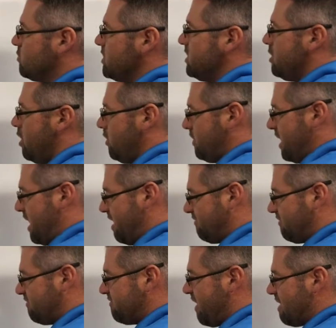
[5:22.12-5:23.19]
we know that f
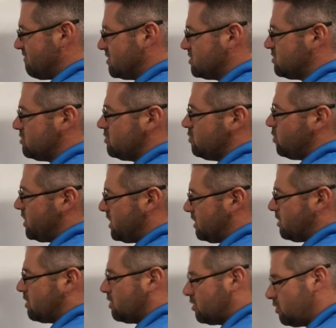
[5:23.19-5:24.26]
of 5 is 2, we can
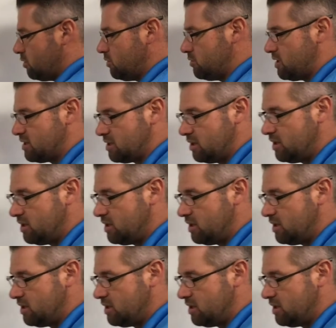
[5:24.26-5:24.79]
conclude that the